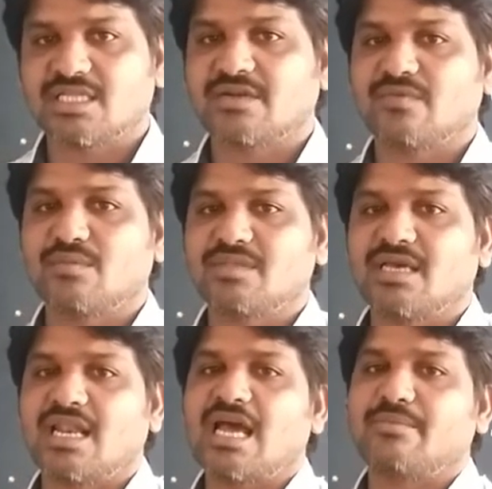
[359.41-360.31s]
that will be
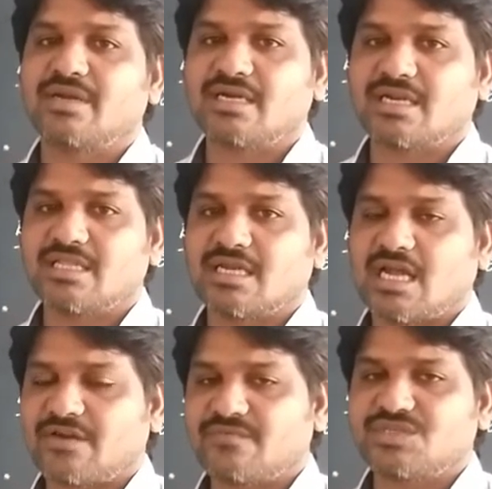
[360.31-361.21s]
the laboratory, that
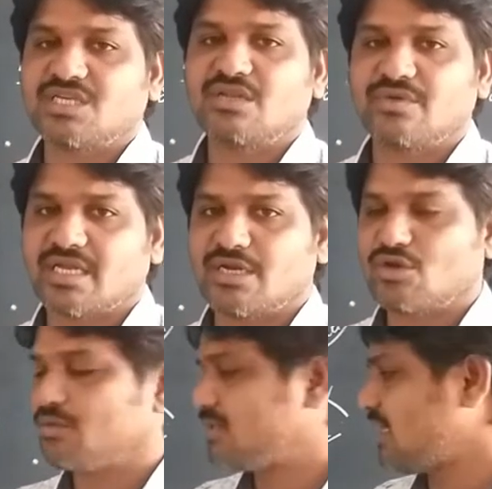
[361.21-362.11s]
artificially we can
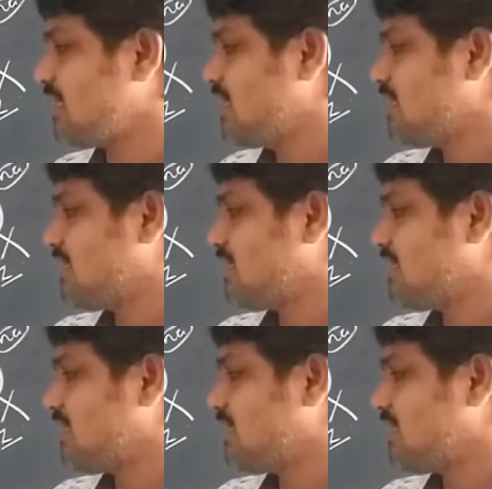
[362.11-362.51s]
develop that,